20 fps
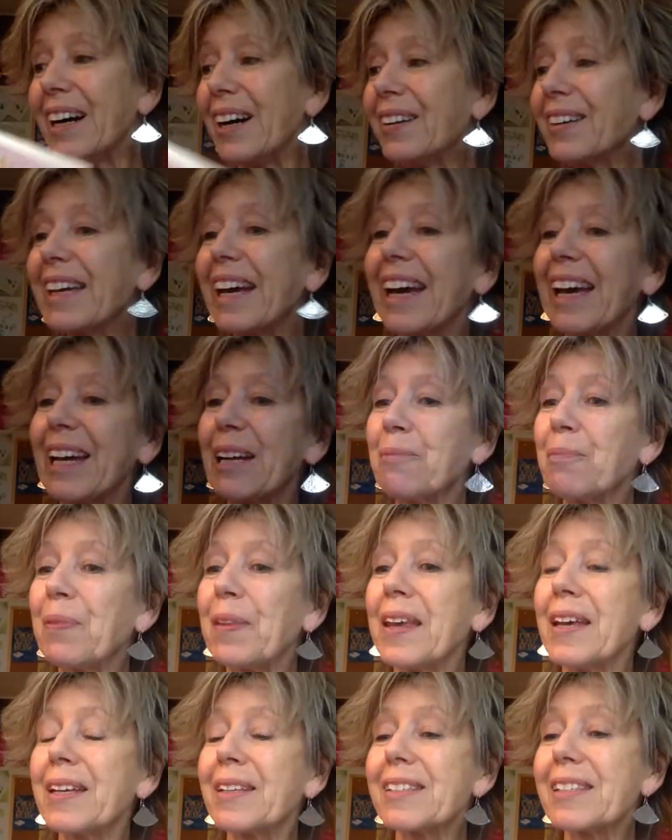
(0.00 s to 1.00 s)
Okay,
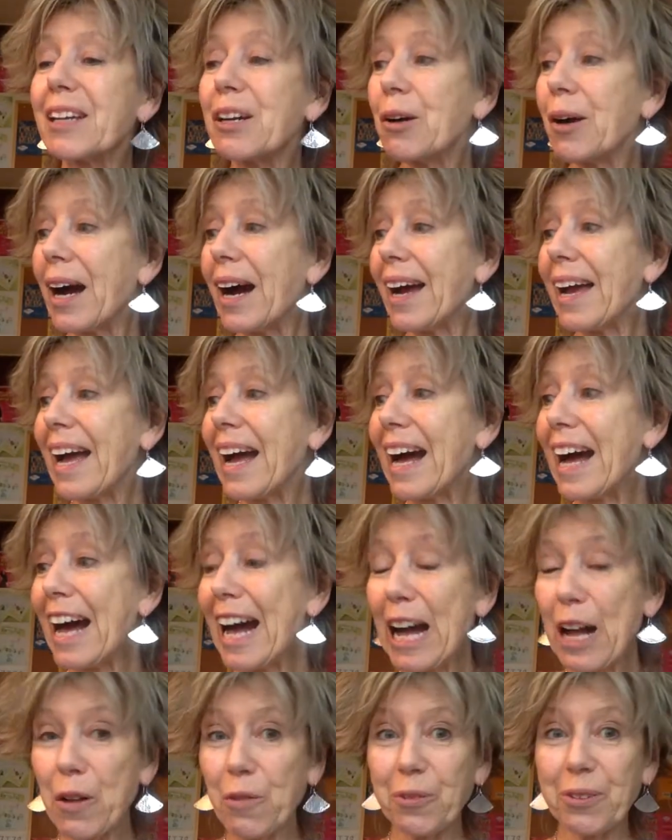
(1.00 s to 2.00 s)
so I
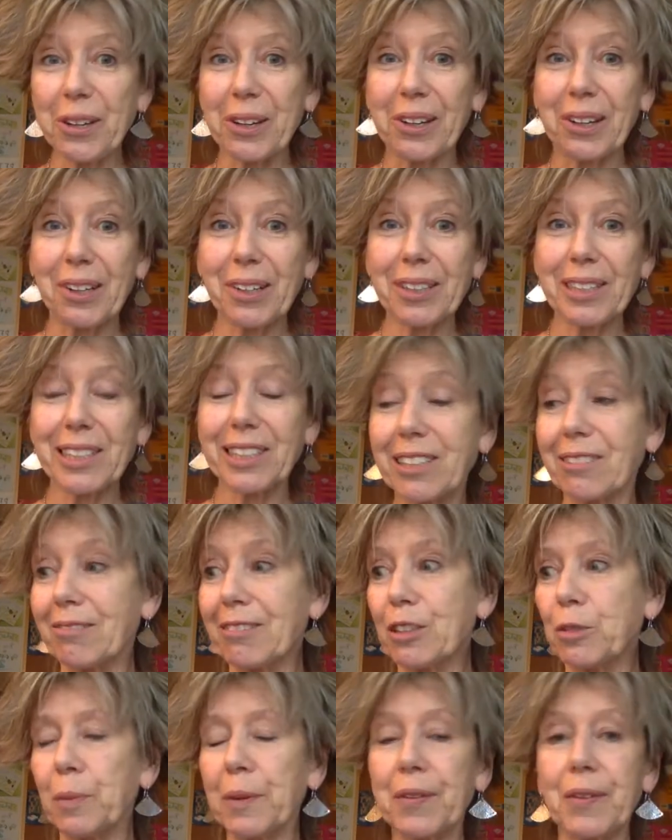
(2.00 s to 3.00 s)
have got,
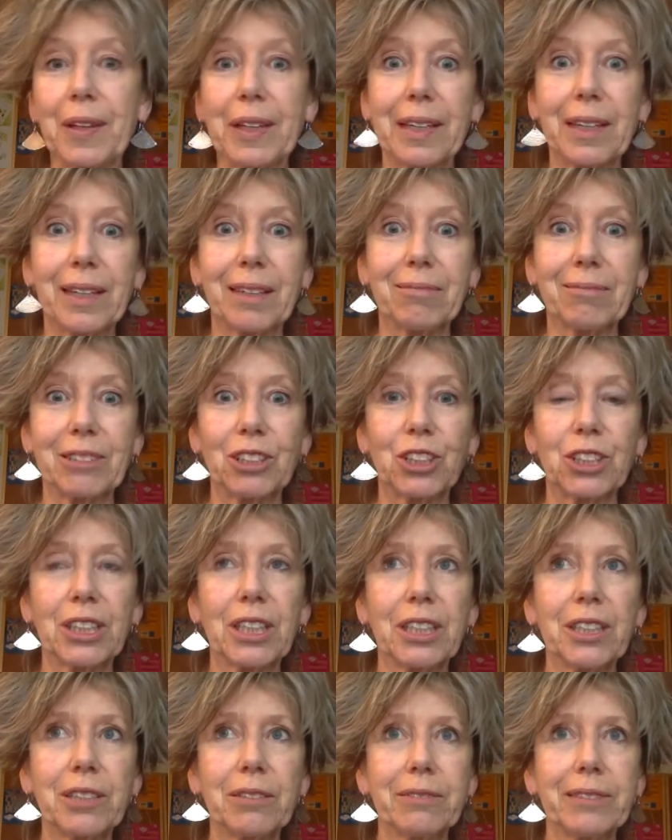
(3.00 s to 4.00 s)
you'll be thinking, is she
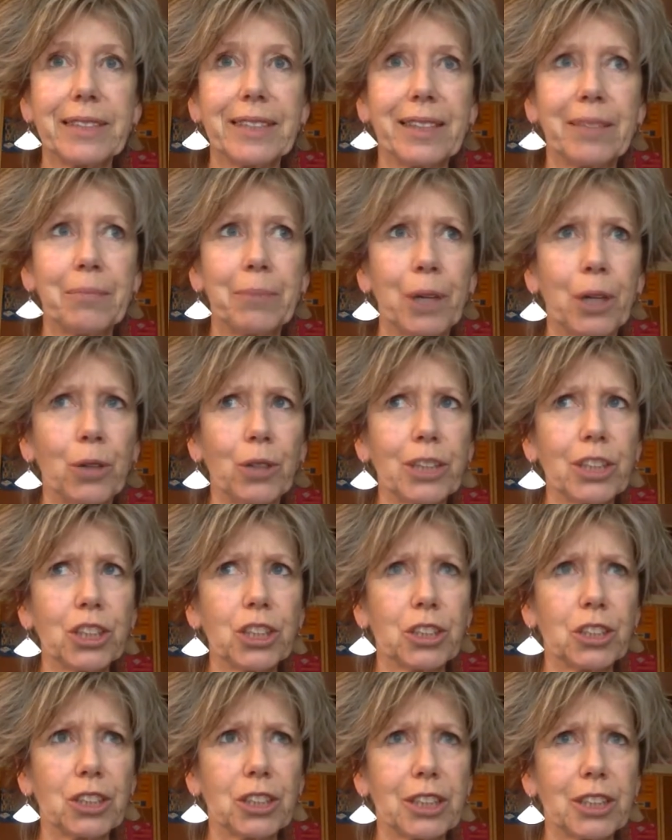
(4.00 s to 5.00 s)
going to read it in Polish?
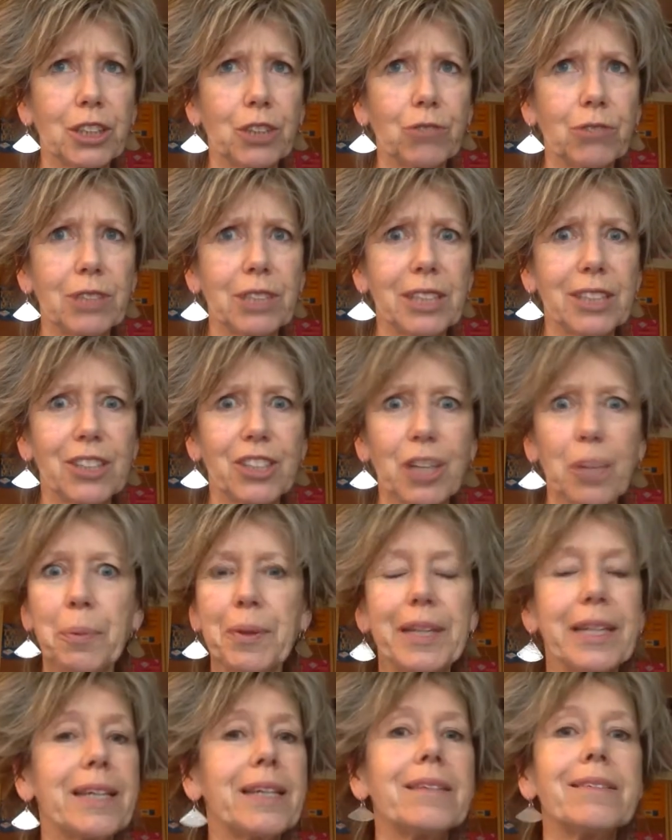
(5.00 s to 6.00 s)
Is she going to read it in
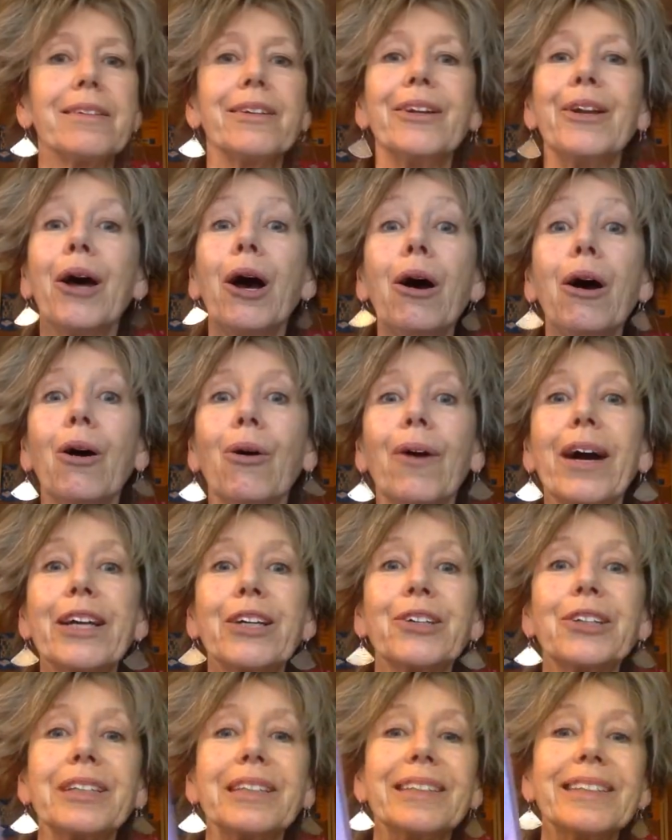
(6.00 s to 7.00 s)
Japanese? No, I
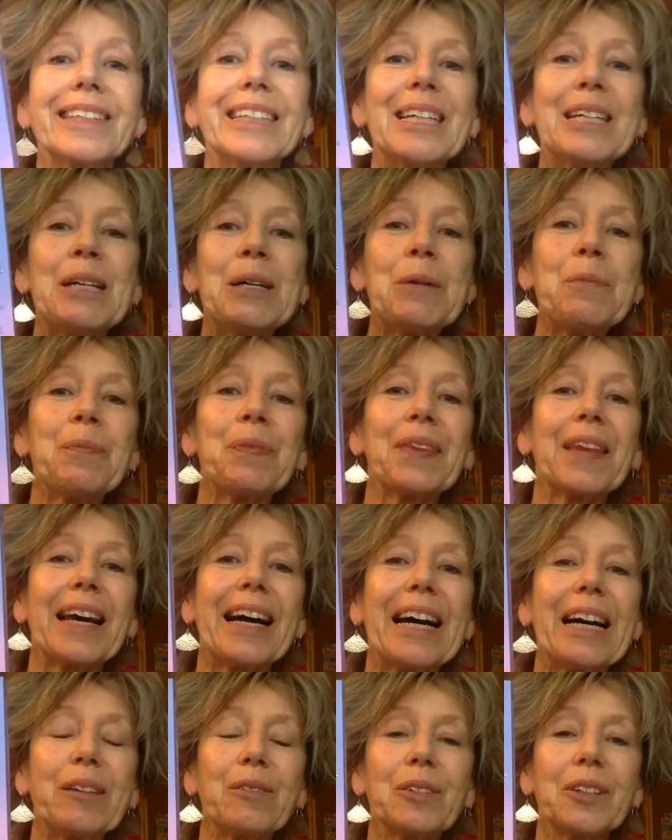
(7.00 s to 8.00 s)
couldn't.
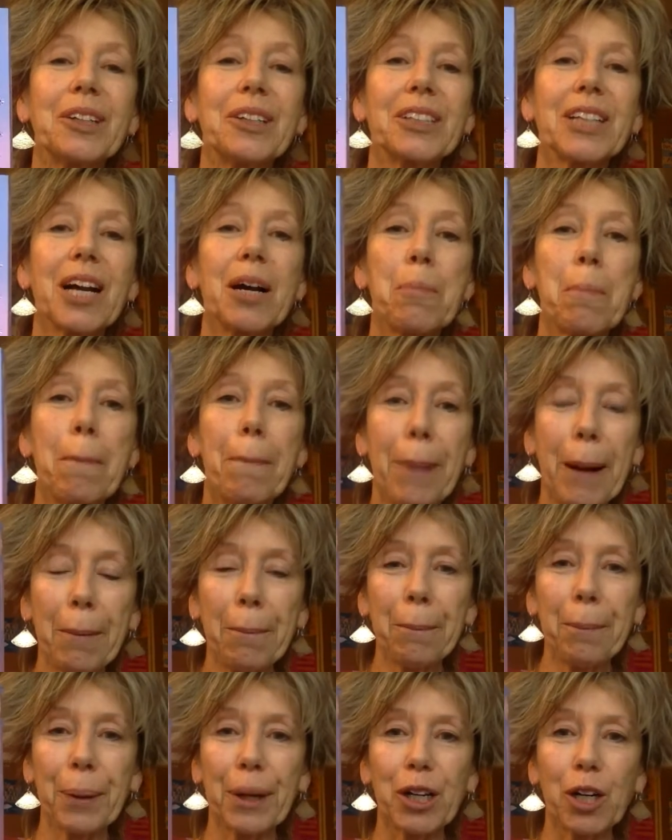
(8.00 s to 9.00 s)
I've got a
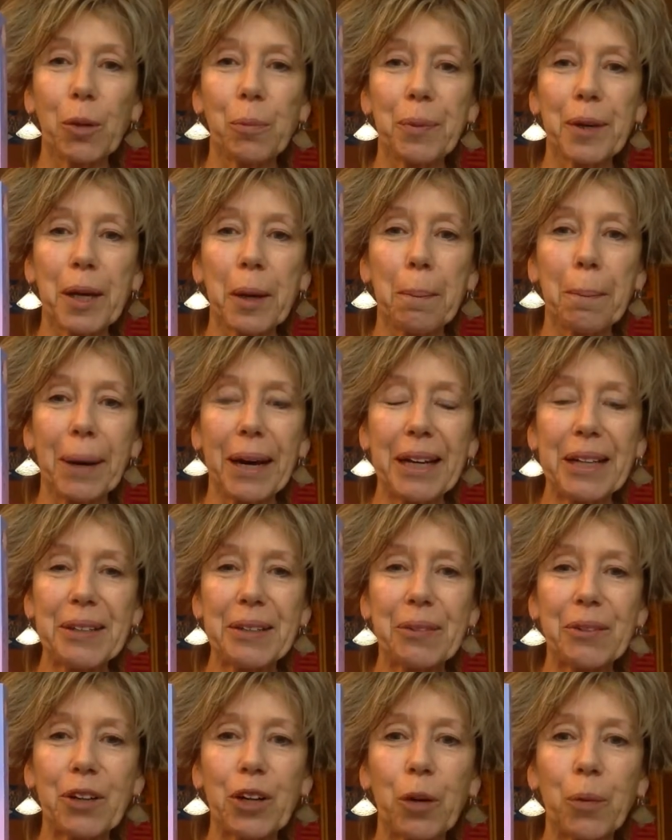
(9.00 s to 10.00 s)
bumper copy, a
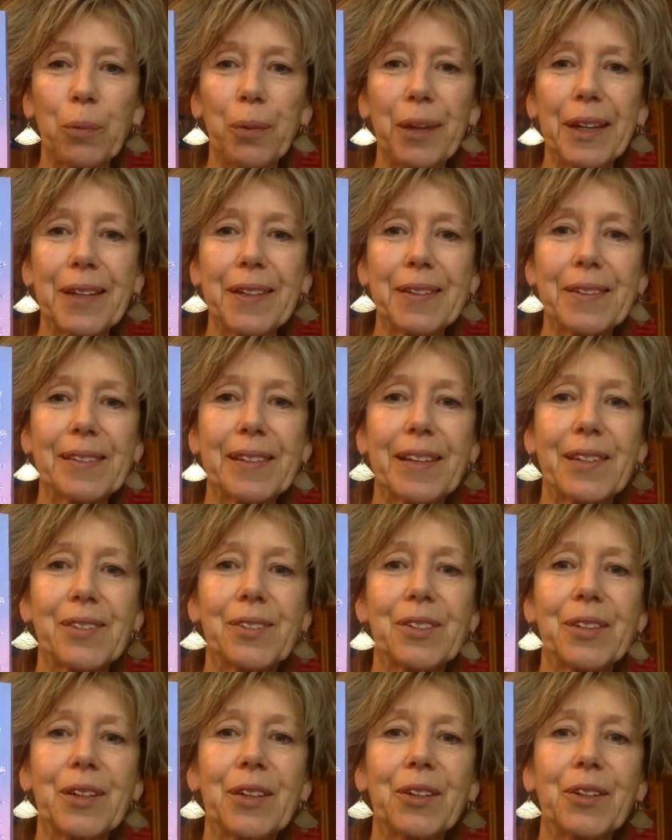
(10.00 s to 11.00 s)
bind-up copy. It
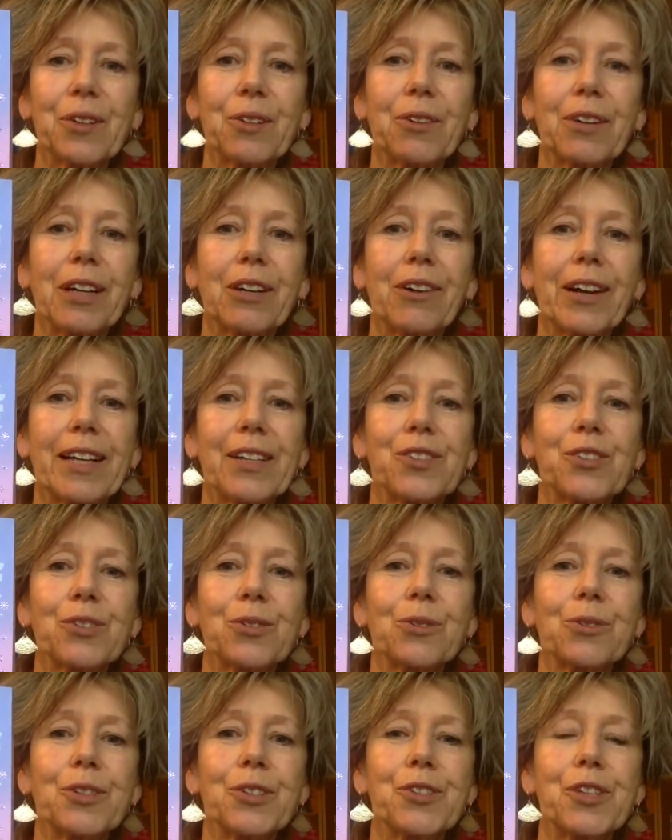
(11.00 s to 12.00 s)
says 3 great
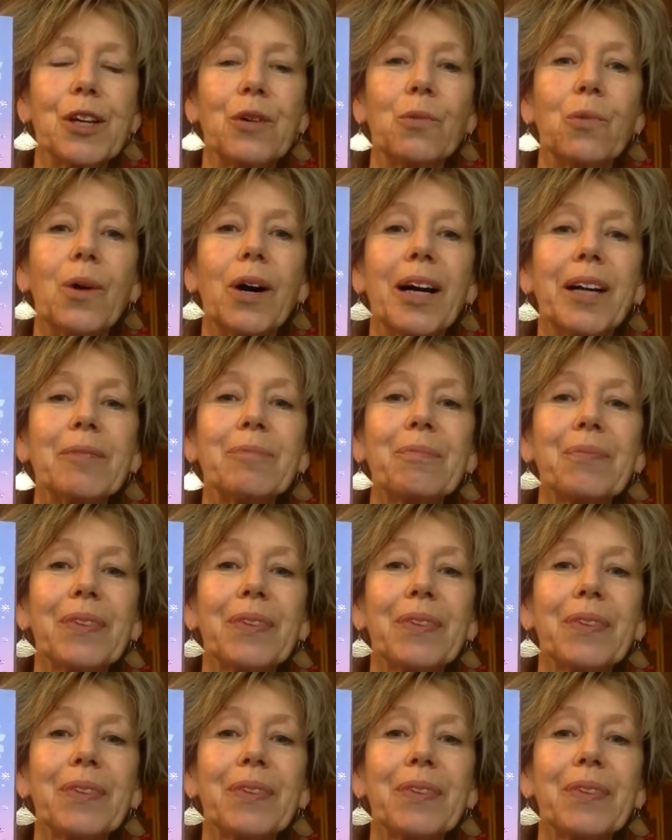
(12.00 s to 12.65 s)
stories in one